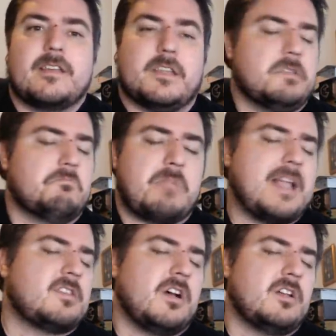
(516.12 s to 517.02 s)

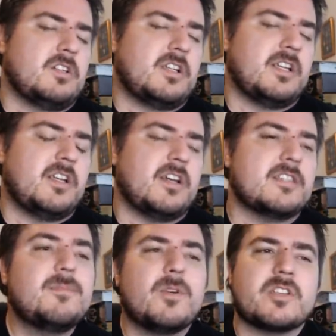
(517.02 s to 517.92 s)
That's all looking good. It's
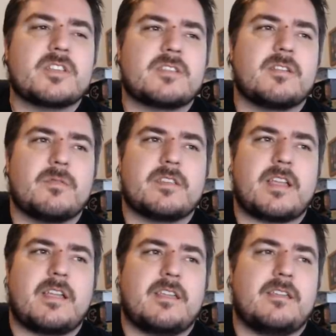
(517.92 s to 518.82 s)
more just, it was,
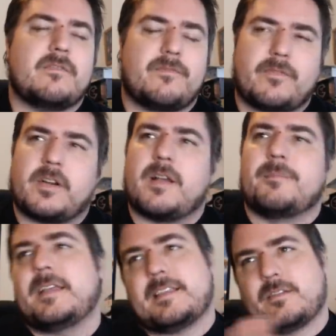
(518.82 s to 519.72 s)
for an
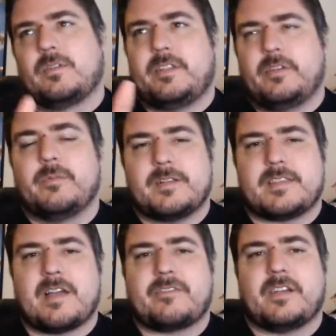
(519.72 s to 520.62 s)
update that's only 2 months
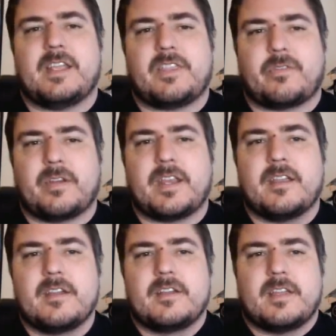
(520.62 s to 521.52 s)
after E3,
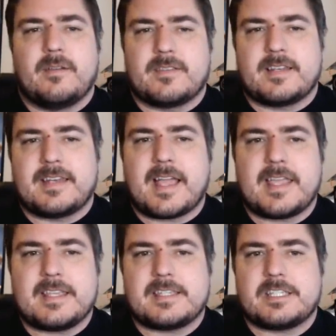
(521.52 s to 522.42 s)
it was a
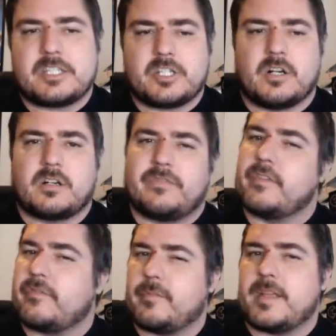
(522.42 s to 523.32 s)
nice chunk of
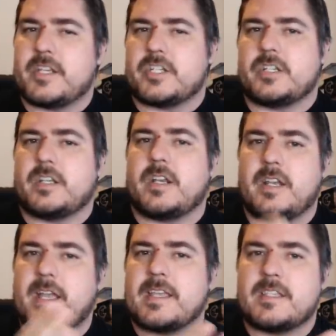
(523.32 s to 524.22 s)
information and a
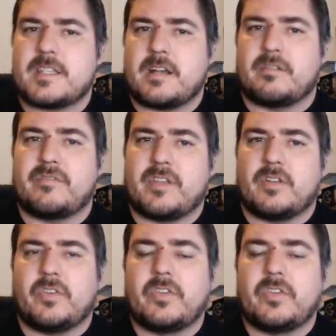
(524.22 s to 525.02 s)
nice set of reveals.